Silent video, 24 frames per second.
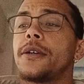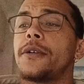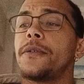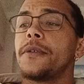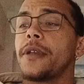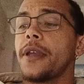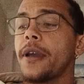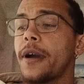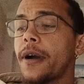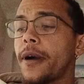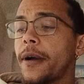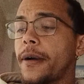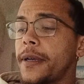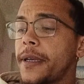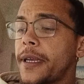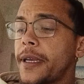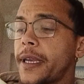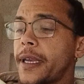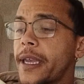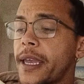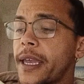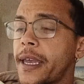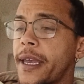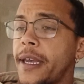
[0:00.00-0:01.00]
yeah,
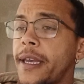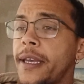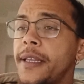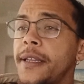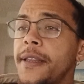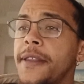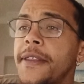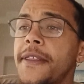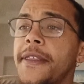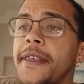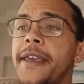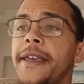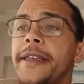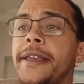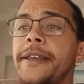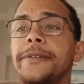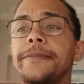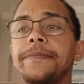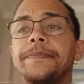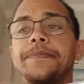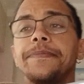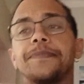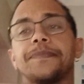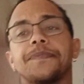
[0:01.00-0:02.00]
and
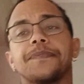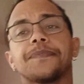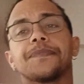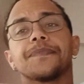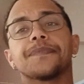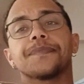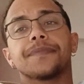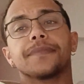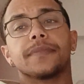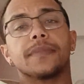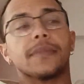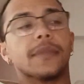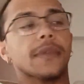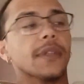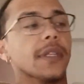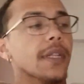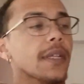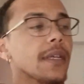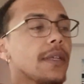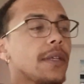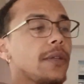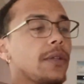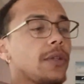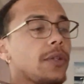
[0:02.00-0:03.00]
then
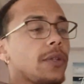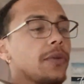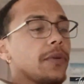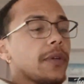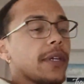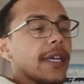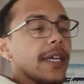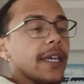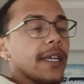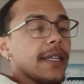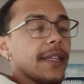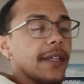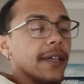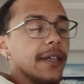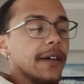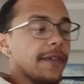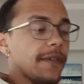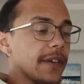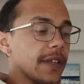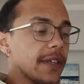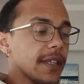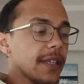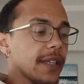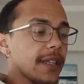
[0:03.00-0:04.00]
you get
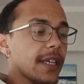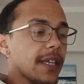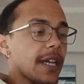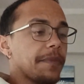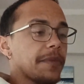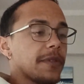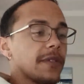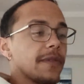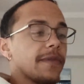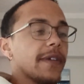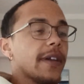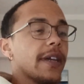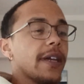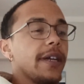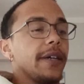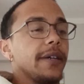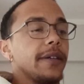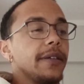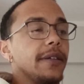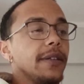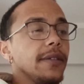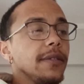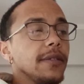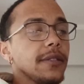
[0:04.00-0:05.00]
different types of
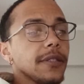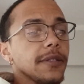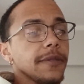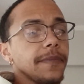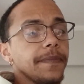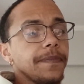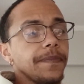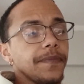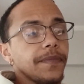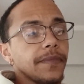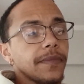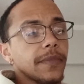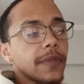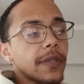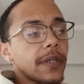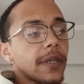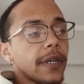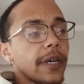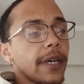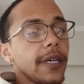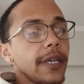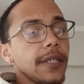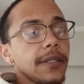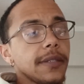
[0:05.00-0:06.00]
angles,
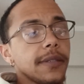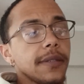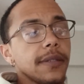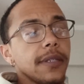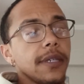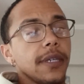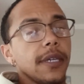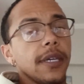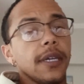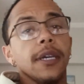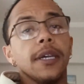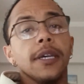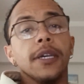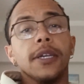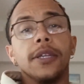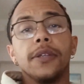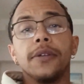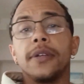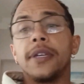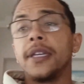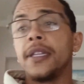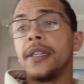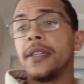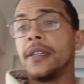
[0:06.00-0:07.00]
right? You
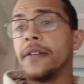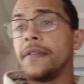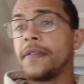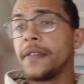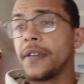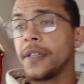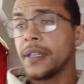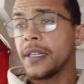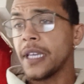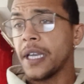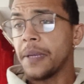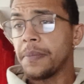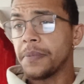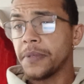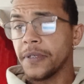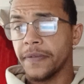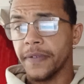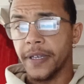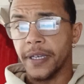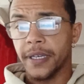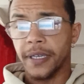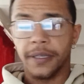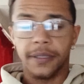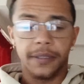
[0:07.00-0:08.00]
get different types of
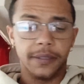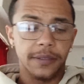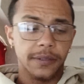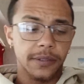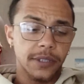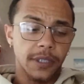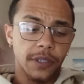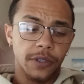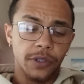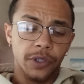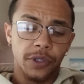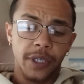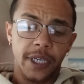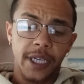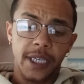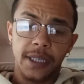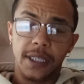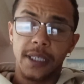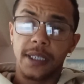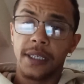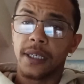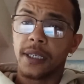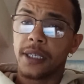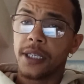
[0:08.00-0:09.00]
angles. So you get
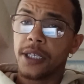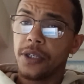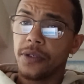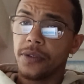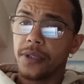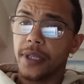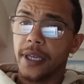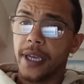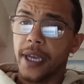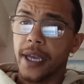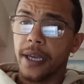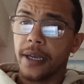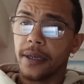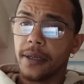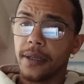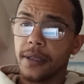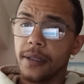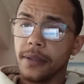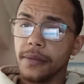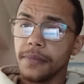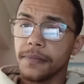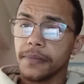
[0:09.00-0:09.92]
an acute angle.